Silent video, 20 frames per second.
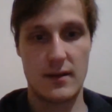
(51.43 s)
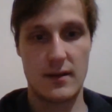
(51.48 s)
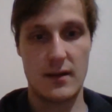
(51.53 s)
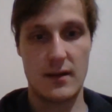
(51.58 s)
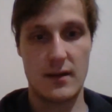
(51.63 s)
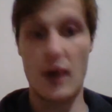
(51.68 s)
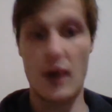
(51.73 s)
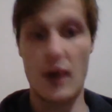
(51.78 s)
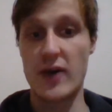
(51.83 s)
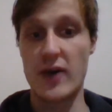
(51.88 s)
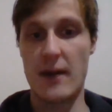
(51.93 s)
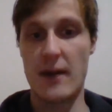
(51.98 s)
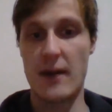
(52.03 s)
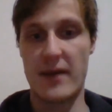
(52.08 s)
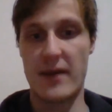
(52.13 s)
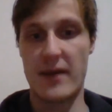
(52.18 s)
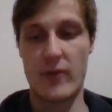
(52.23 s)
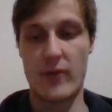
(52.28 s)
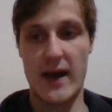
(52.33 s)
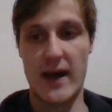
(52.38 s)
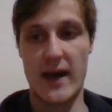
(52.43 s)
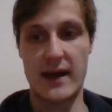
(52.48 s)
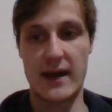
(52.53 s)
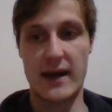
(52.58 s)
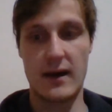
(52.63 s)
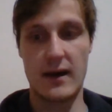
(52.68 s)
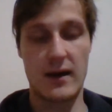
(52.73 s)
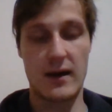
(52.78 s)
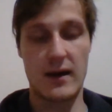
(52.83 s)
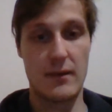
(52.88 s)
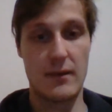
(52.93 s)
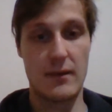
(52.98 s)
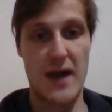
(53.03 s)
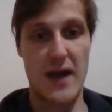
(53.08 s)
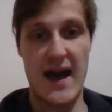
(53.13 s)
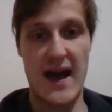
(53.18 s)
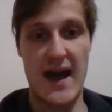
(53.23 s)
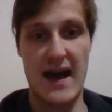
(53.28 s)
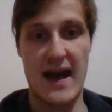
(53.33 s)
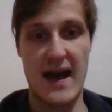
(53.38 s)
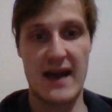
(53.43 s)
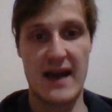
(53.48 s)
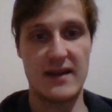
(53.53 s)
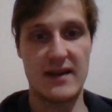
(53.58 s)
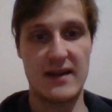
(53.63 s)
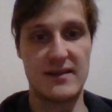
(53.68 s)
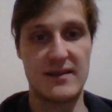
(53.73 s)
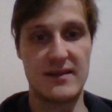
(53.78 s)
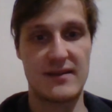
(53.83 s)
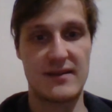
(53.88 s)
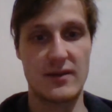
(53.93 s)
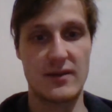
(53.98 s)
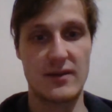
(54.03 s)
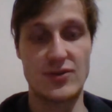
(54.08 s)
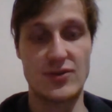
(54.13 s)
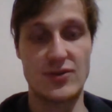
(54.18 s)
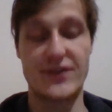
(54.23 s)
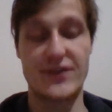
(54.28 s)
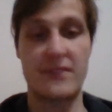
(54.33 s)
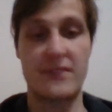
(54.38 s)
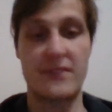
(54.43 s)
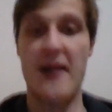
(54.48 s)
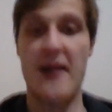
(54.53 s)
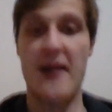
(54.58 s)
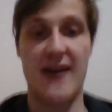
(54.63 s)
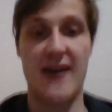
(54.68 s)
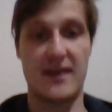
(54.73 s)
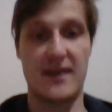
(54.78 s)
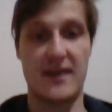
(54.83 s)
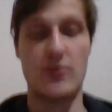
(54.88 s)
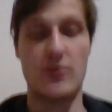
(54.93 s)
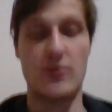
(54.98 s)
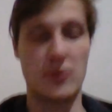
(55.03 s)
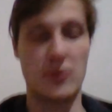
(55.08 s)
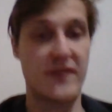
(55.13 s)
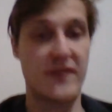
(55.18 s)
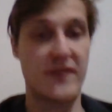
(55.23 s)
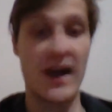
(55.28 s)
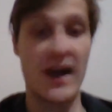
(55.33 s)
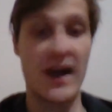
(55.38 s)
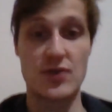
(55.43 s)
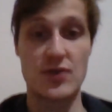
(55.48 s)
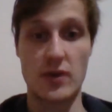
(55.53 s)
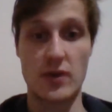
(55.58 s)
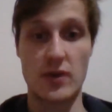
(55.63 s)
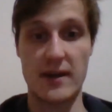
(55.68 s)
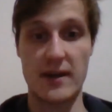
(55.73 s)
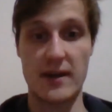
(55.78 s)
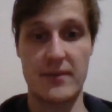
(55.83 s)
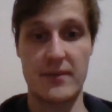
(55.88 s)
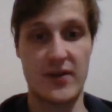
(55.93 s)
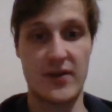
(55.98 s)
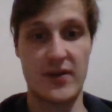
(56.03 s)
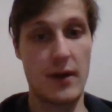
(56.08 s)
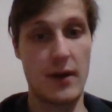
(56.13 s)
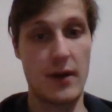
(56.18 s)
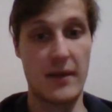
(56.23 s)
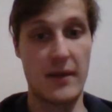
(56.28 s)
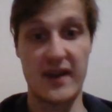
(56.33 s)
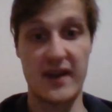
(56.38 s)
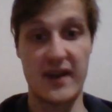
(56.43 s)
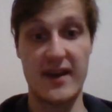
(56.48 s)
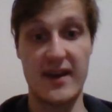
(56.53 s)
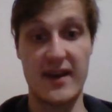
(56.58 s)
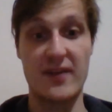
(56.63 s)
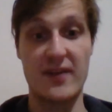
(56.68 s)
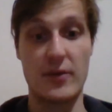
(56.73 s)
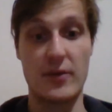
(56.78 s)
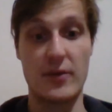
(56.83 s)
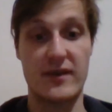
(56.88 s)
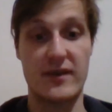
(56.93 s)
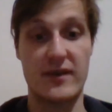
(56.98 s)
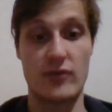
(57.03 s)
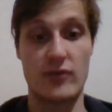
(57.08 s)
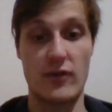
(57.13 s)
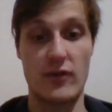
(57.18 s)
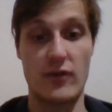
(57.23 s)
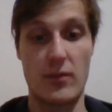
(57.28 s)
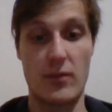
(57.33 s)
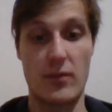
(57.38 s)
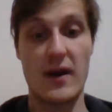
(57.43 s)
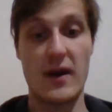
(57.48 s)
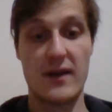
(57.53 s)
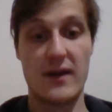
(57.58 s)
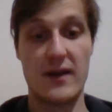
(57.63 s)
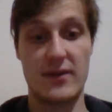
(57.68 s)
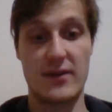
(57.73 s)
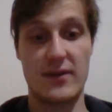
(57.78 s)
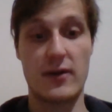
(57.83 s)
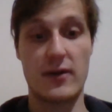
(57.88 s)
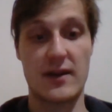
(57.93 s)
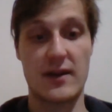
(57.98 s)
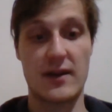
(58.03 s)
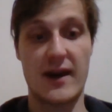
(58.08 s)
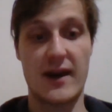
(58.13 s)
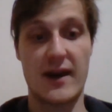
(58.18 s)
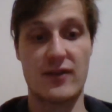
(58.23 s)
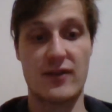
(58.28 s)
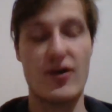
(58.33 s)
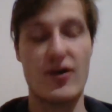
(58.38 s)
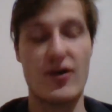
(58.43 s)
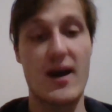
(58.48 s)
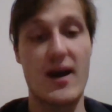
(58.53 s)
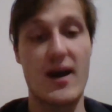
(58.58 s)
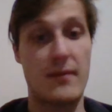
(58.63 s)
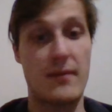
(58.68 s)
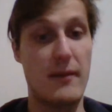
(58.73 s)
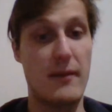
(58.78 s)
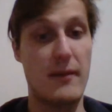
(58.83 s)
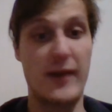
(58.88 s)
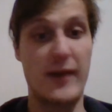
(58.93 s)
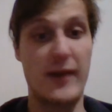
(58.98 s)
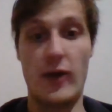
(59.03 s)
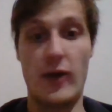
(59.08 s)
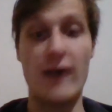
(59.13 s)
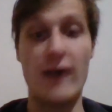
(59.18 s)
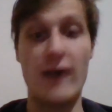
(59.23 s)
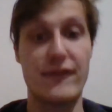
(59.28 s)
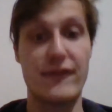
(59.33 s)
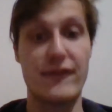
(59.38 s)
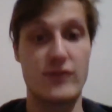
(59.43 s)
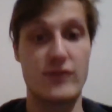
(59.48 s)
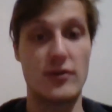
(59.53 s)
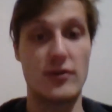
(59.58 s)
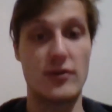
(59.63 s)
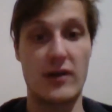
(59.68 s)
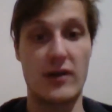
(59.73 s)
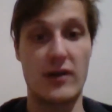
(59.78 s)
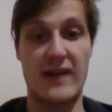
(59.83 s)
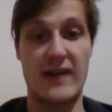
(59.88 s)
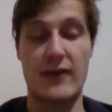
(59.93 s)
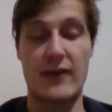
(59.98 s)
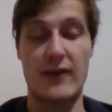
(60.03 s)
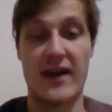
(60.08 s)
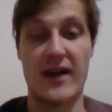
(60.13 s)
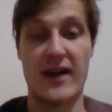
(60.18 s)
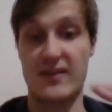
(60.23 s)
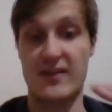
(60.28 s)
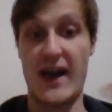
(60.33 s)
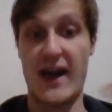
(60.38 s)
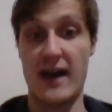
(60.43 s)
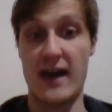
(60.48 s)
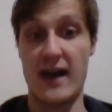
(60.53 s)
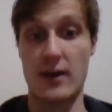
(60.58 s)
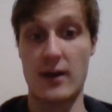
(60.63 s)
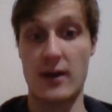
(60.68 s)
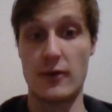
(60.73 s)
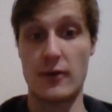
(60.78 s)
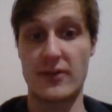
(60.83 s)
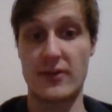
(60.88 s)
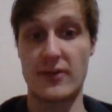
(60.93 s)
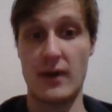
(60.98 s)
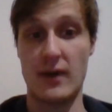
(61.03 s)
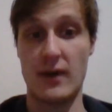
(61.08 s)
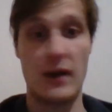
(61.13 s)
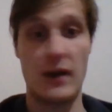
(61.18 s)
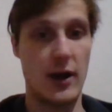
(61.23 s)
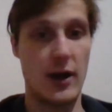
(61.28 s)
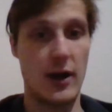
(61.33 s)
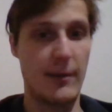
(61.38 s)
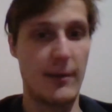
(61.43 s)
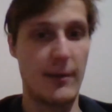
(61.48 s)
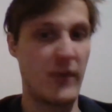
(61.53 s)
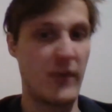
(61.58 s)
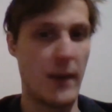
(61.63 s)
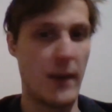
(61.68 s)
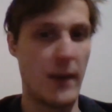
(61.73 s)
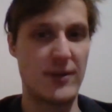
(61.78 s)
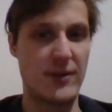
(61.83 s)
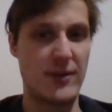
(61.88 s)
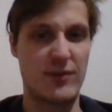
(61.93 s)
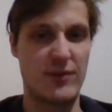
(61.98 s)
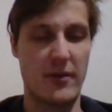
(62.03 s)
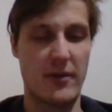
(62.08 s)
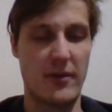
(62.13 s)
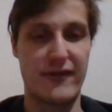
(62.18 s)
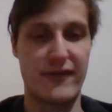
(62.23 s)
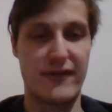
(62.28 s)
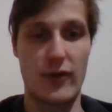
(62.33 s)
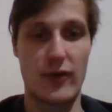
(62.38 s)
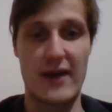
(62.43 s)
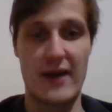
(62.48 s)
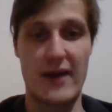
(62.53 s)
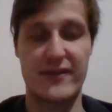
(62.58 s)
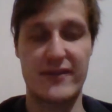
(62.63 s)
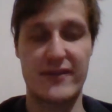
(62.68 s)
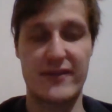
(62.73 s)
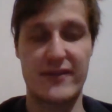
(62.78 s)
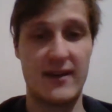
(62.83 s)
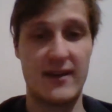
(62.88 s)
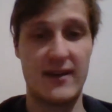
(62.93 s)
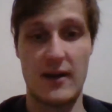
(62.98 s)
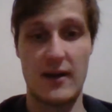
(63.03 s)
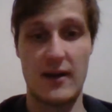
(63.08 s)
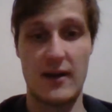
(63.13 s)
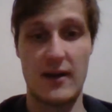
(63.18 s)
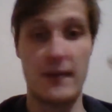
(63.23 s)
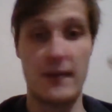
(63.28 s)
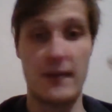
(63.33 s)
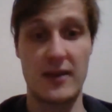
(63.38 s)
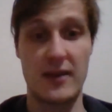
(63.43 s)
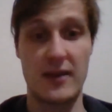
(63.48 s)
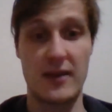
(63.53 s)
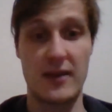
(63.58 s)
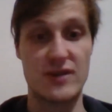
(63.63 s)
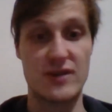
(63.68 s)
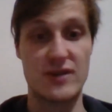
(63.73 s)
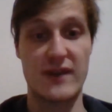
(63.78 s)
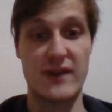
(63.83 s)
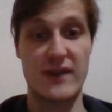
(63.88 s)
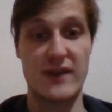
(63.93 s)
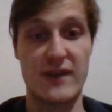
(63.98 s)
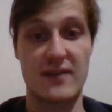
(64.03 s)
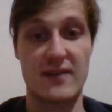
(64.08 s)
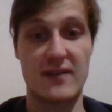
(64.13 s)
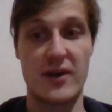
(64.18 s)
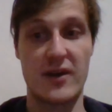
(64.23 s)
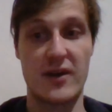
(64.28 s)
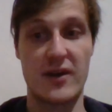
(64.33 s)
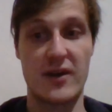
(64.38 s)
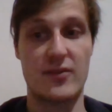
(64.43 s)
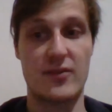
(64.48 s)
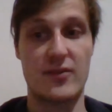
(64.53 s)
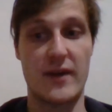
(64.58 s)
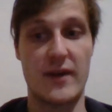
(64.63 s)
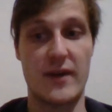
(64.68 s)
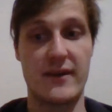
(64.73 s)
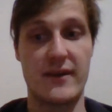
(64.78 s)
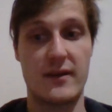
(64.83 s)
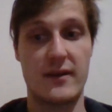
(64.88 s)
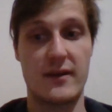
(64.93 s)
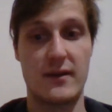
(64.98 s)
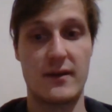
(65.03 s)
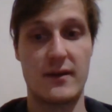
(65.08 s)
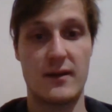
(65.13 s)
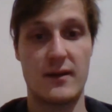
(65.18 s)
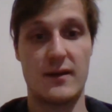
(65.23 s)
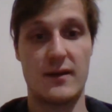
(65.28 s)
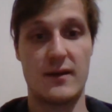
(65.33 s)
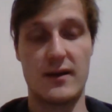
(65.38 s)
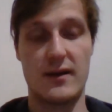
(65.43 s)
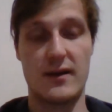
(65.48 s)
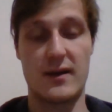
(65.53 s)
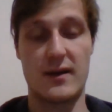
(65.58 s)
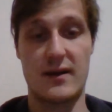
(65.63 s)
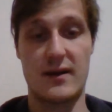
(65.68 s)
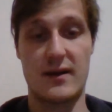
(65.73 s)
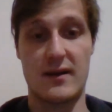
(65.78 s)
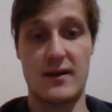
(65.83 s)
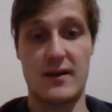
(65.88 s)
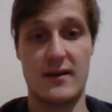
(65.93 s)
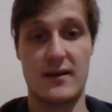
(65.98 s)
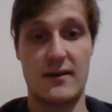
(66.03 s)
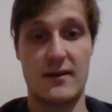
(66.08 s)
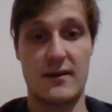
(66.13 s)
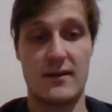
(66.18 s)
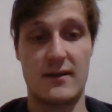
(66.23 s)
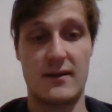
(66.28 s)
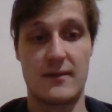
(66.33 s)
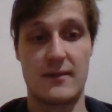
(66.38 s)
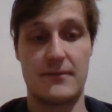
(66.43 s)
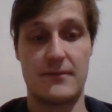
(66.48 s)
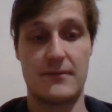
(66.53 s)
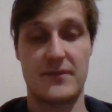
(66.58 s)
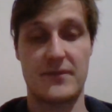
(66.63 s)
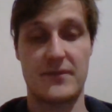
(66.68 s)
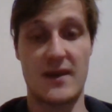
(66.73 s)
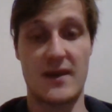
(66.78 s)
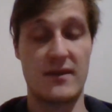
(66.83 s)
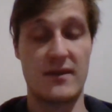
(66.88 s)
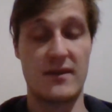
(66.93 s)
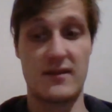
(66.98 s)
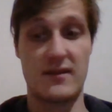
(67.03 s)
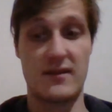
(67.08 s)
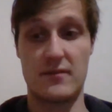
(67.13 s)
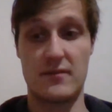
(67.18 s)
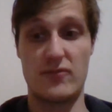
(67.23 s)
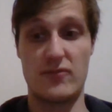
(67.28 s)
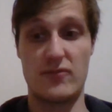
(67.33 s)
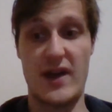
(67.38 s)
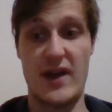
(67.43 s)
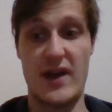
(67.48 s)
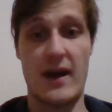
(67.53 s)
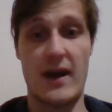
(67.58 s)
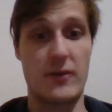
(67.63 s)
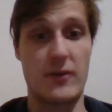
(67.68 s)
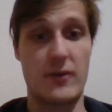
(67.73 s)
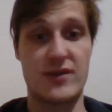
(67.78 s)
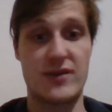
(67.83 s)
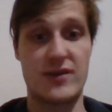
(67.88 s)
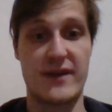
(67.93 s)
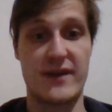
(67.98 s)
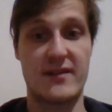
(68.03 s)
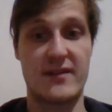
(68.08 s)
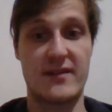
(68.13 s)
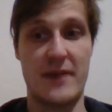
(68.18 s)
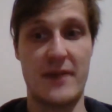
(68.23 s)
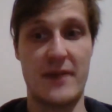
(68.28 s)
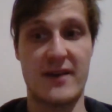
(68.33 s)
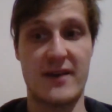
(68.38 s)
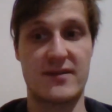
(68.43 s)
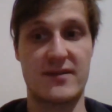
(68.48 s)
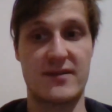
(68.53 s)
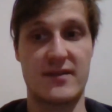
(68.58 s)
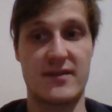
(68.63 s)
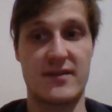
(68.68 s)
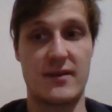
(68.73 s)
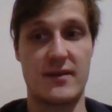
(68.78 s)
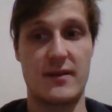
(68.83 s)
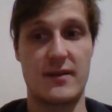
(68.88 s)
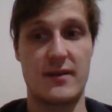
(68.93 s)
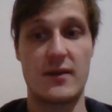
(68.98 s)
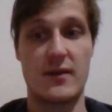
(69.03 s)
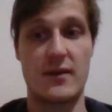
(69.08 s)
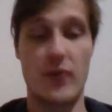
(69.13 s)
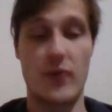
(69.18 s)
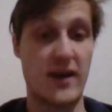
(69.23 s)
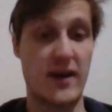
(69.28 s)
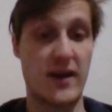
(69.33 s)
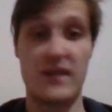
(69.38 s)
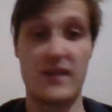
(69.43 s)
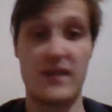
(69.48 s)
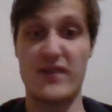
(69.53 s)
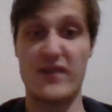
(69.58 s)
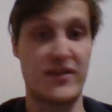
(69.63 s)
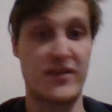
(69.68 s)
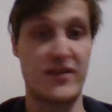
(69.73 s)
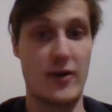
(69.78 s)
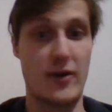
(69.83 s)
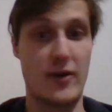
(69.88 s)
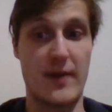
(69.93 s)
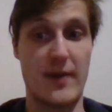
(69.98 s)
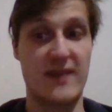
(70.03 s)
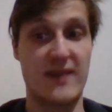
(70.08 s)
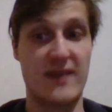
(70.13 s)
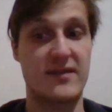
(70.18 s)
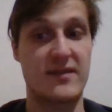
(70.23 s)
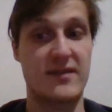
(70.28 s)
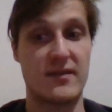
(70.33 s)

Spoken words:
Oh yeah, by the way, my hair is just as bad in all of the actual clips, and it gets worse through them. So you can like track my mental health through lockdown as the hair goes. At the moment, it's probably a 4 out of 10, and let me know which you think worst one. Uh, and yeah, which you think is the best. Quick hint: there's no best.